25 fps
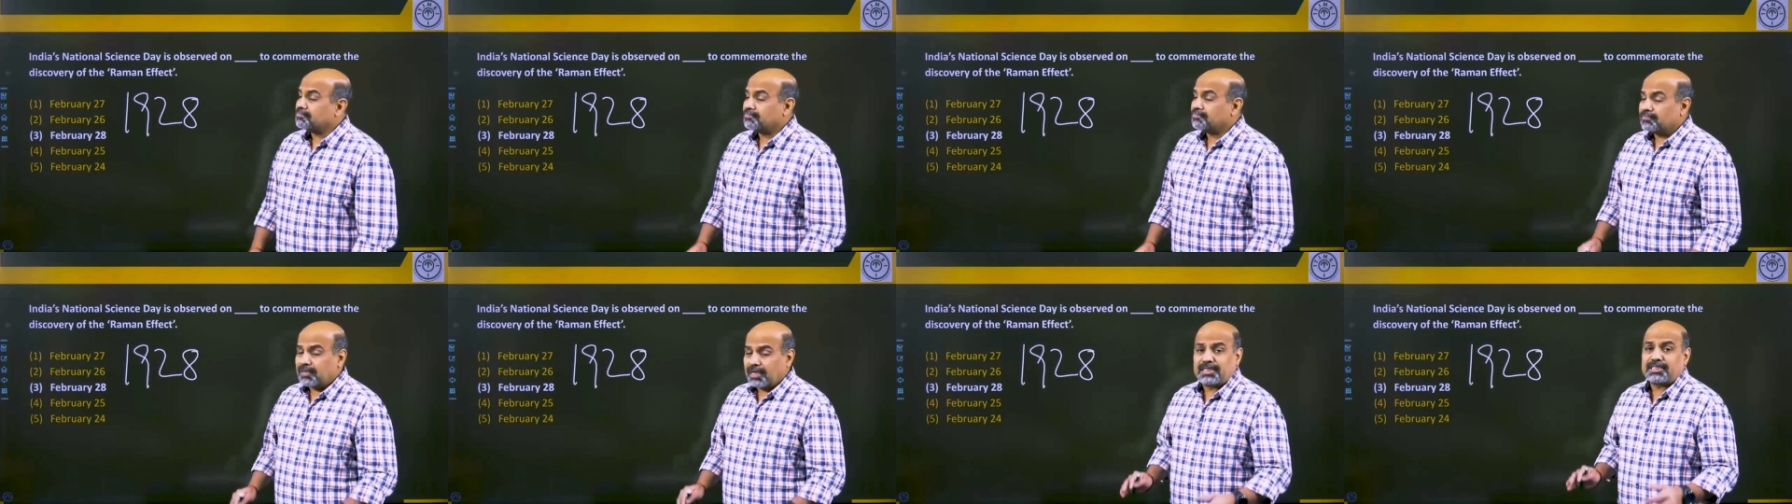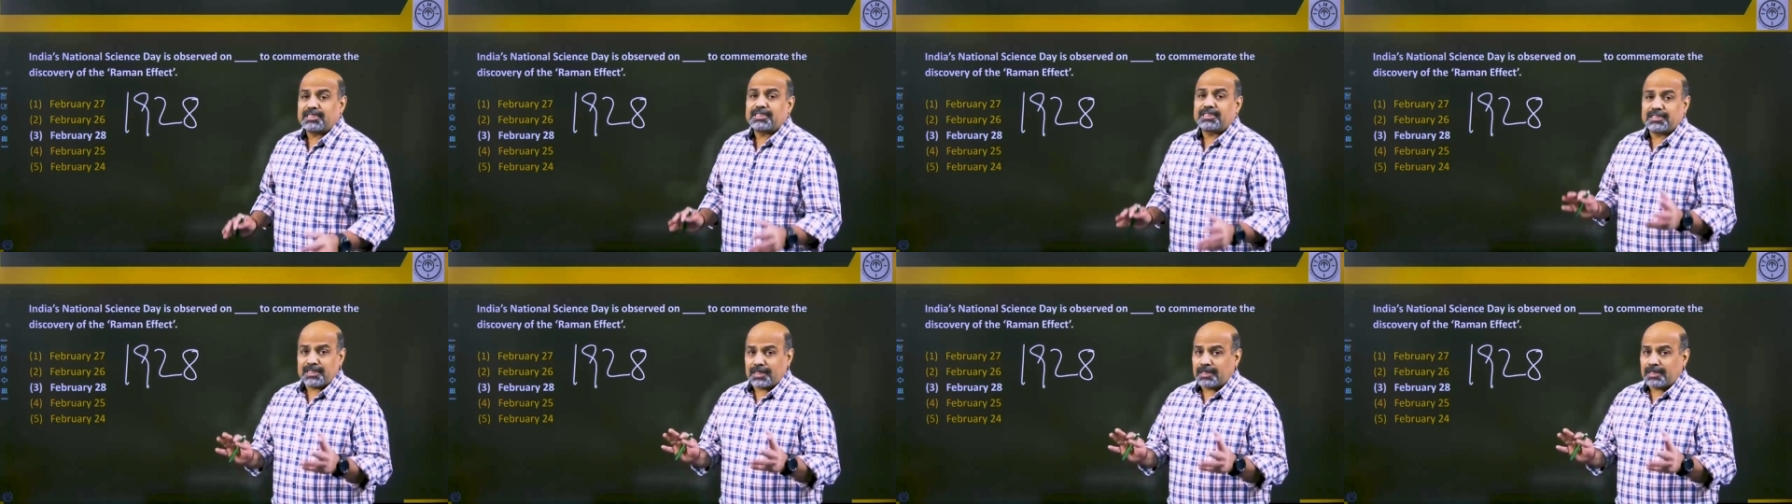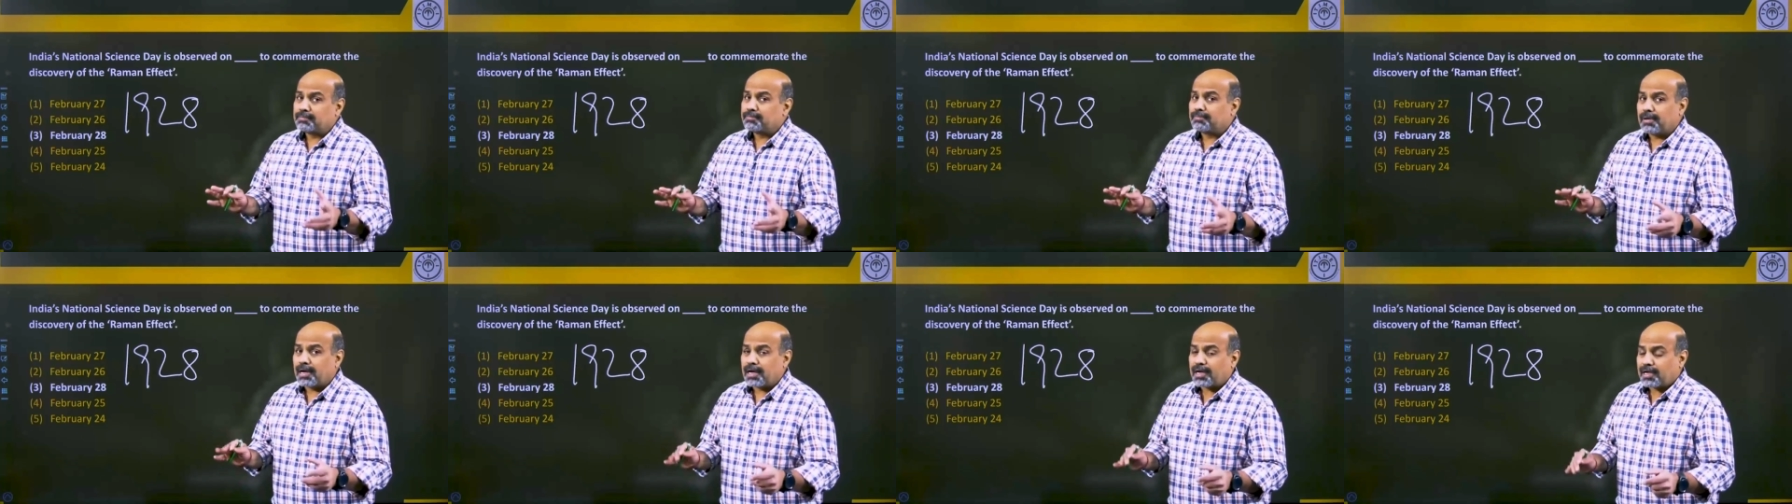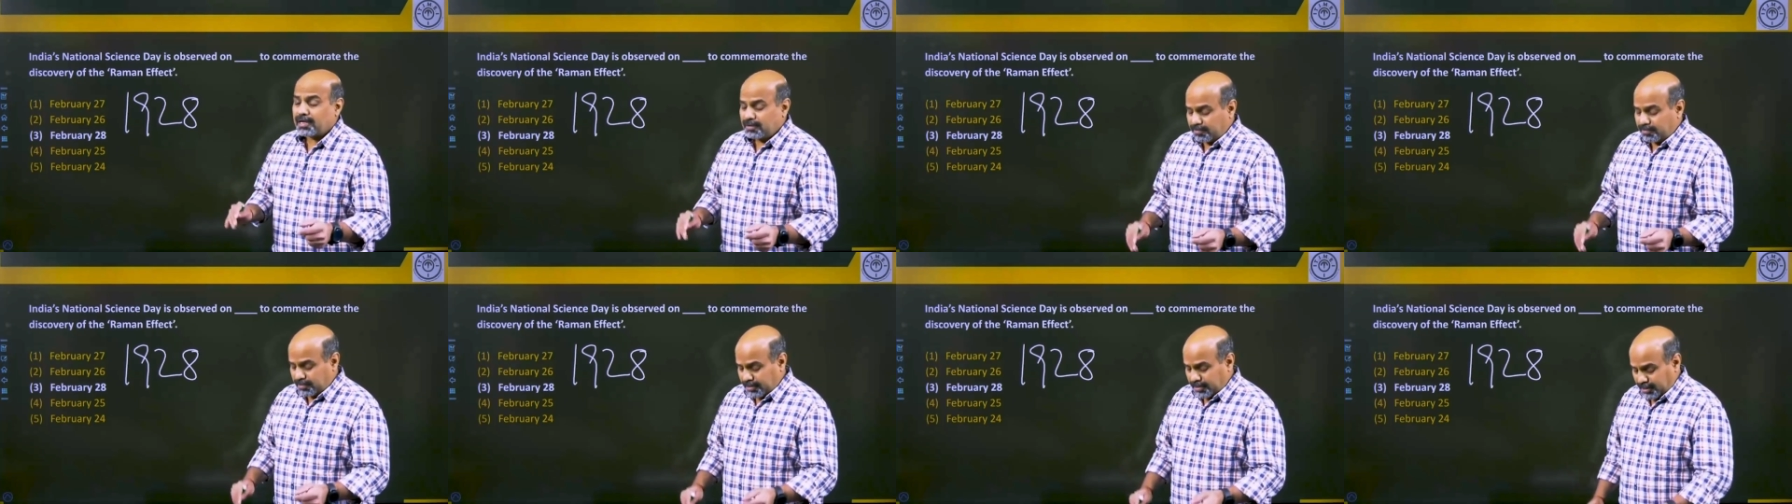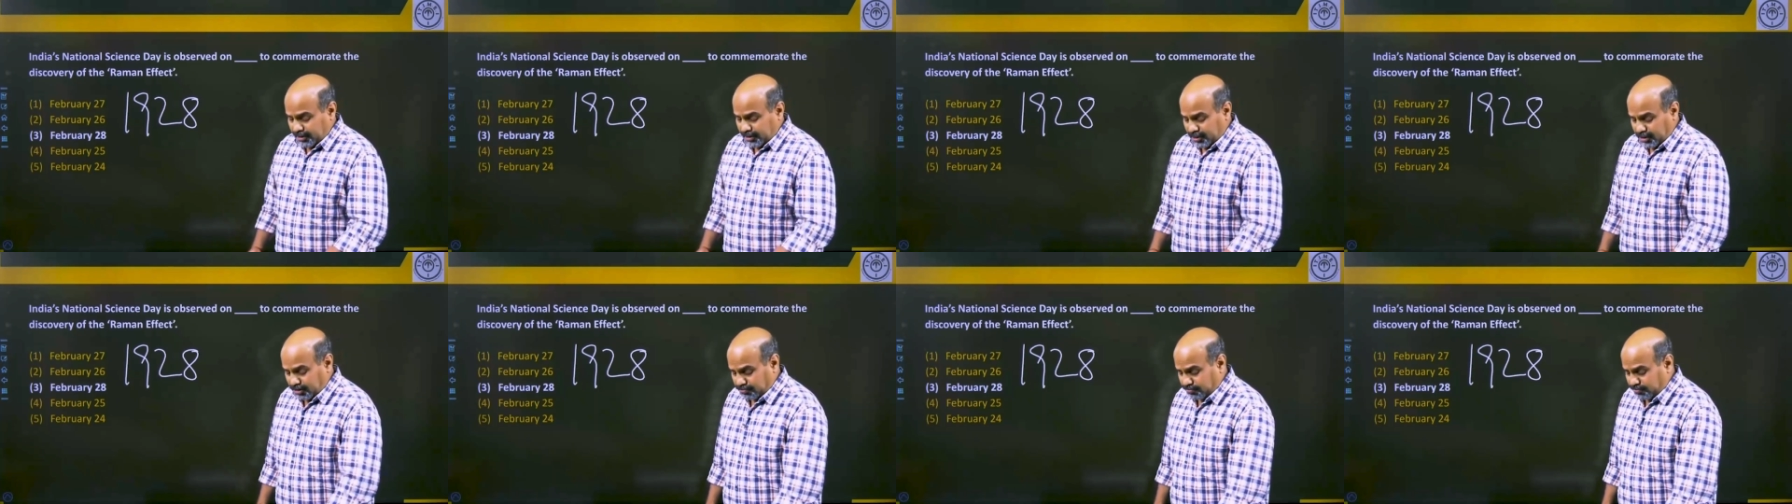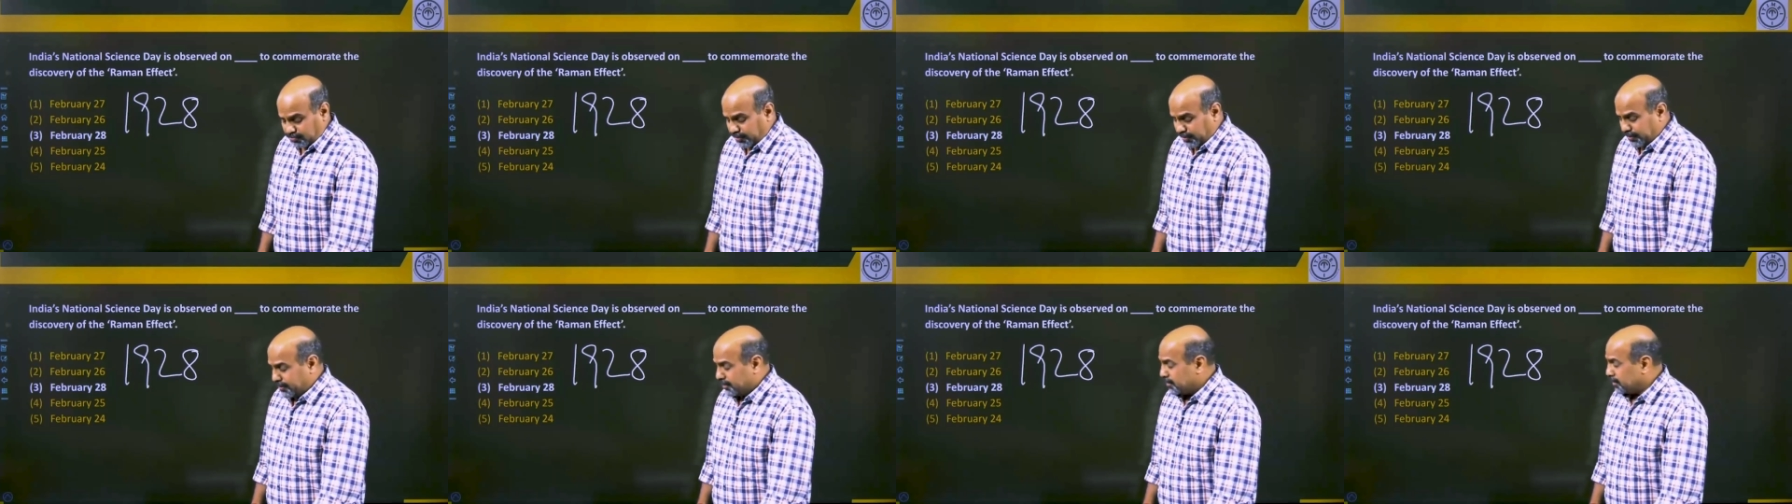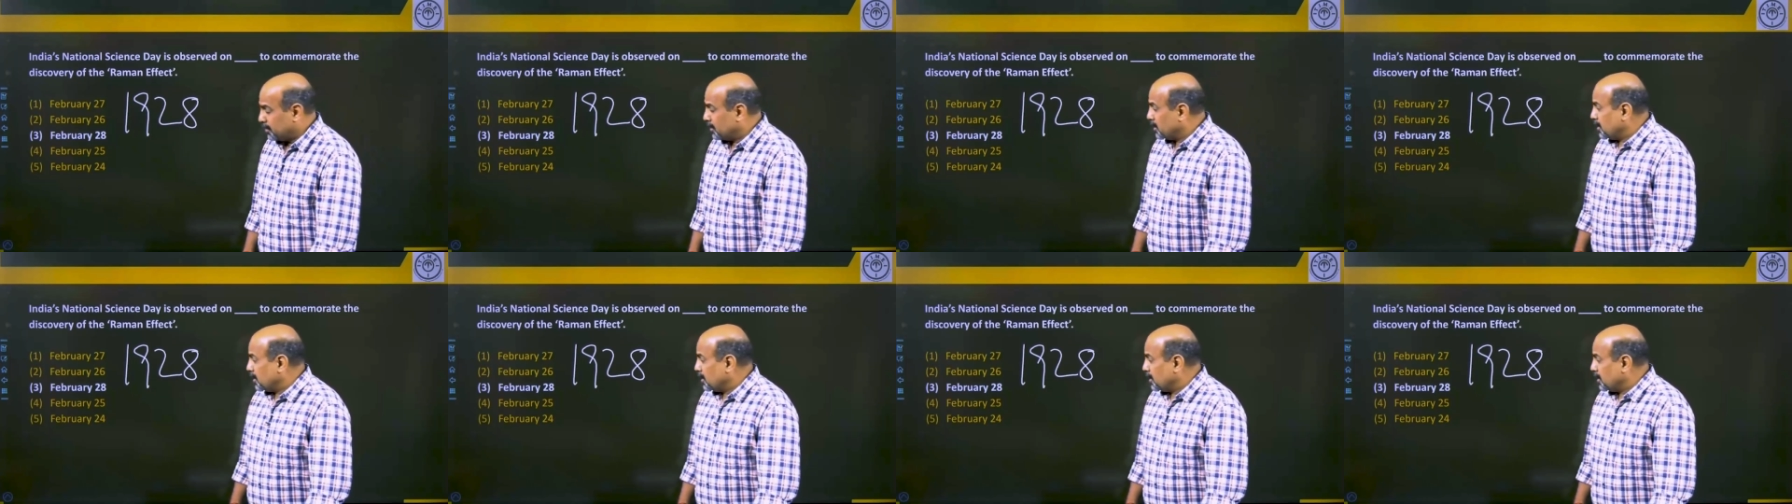That's a remarkable achievement.